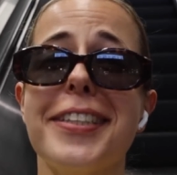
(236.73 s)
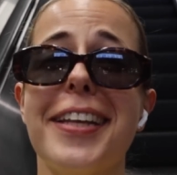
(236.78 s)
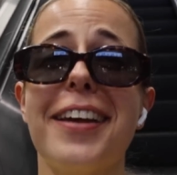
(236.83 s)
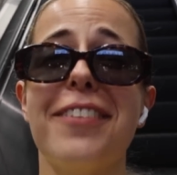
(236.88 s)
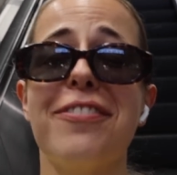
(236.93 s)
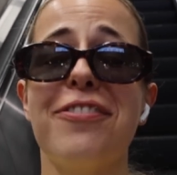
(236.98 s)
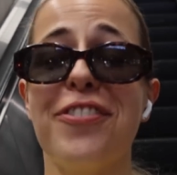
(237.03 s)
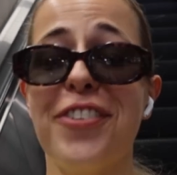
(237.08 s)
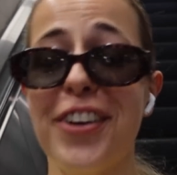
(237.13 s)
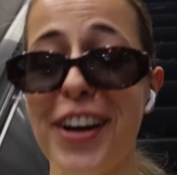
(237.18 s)

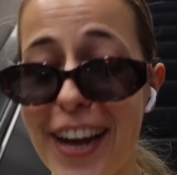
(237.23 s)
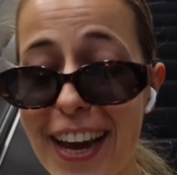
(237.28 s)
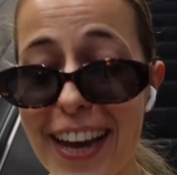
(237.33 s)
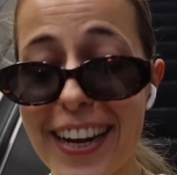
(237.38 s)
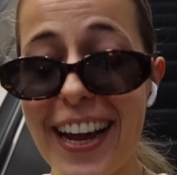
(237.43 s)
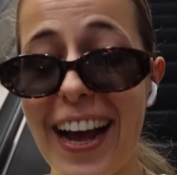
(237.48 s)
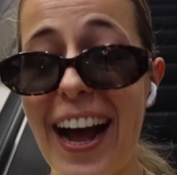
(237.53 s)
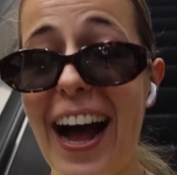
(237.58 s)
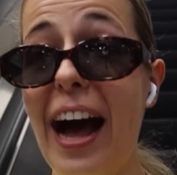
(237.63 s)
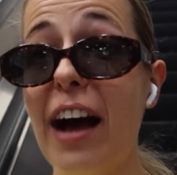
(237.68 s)

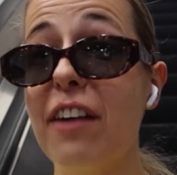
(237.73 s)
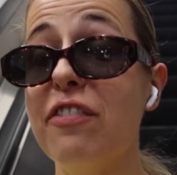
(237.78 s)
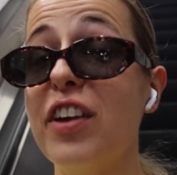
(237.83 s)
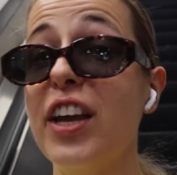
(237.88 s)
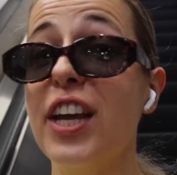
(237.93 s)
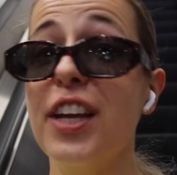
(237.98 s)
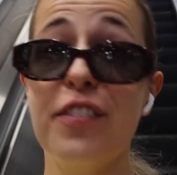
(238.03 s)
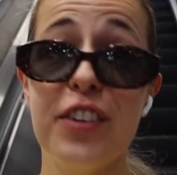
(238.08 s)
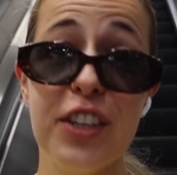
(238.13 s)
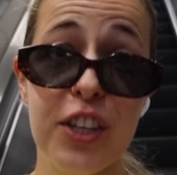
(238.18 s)
3.5,
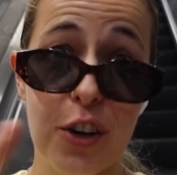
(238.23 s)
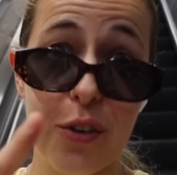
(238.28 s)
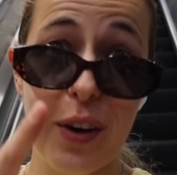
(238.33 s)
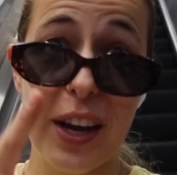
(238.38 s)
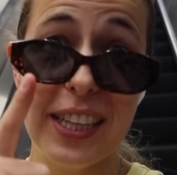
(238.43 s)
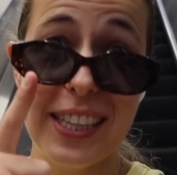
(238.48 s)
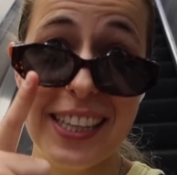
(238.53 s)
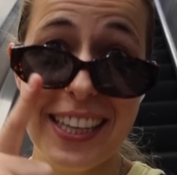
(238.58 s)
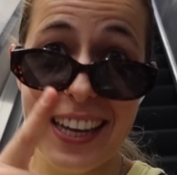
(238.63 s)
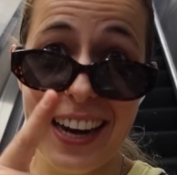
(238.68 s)
even though
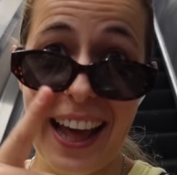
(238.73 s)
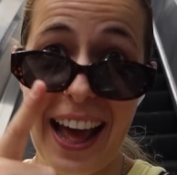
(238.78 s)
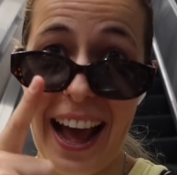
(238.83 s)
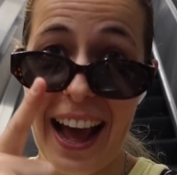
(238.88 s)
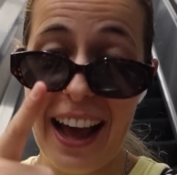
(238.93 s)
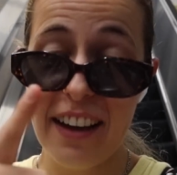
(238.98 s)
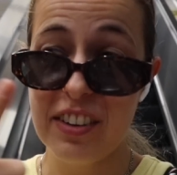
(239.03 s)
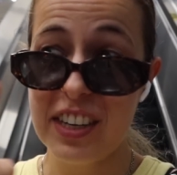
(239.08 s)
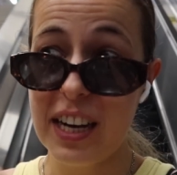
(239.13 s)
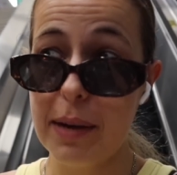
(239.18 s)
I did
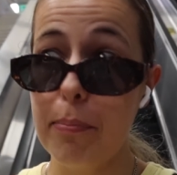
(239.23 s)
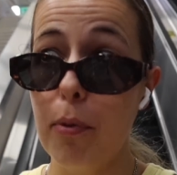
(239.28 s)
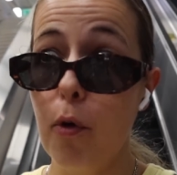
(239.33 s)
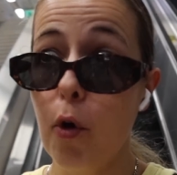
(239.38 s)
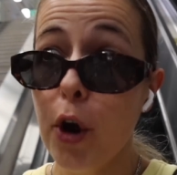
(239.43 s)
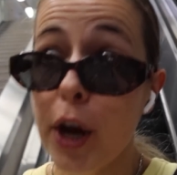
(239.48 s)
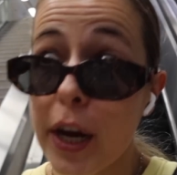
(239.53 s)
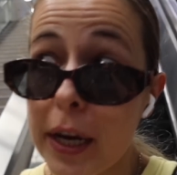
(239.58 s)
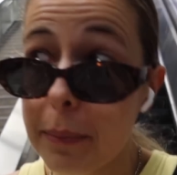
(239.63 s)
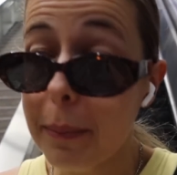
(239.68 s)
have an
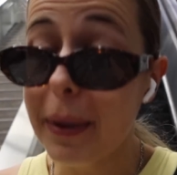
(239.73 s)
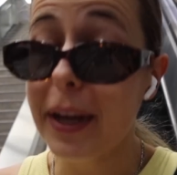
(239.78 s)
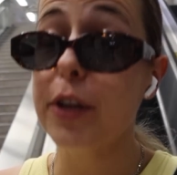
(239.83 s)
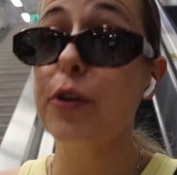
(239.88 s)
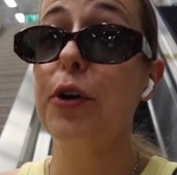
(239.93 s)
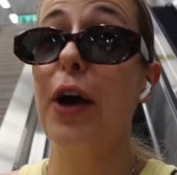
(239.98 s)
appointment.